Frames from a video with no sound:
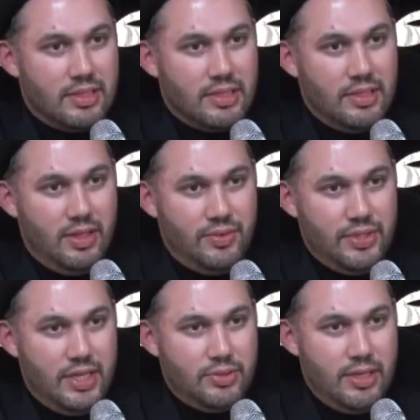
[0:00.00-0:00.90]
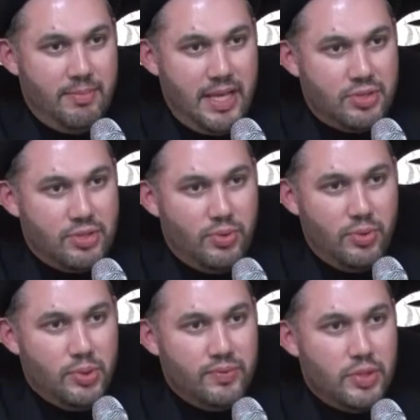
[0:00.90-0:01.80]
After Ayatollah Bahjat,
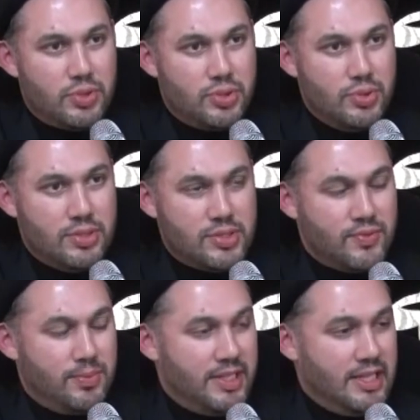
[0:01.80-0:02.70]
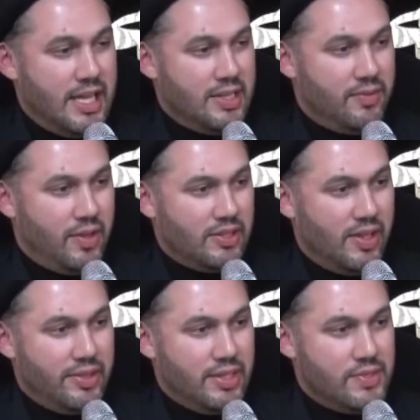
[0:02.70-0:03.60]
all of those students from the line of
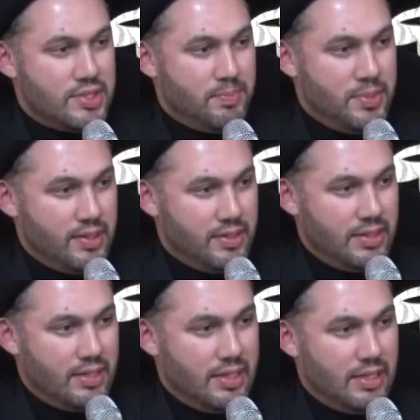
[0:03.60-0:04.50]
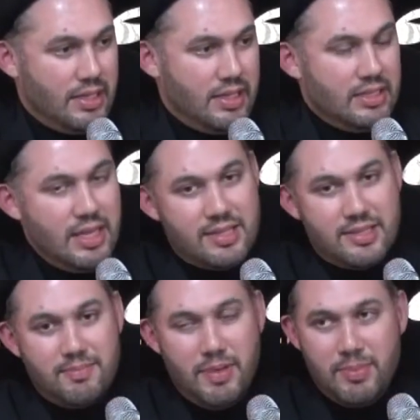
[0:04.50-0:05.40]
Qadi have disappeared. Yes,
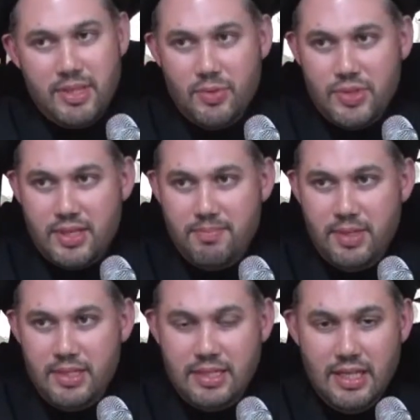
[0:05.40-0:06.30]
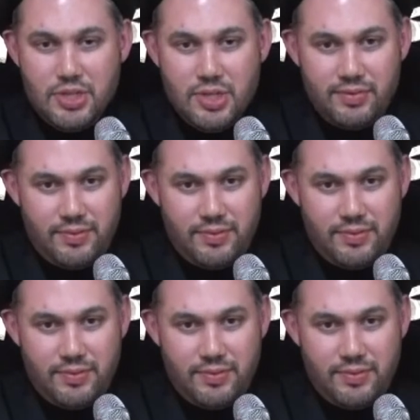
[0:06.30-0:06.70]
maybe there was somebody in Najaf.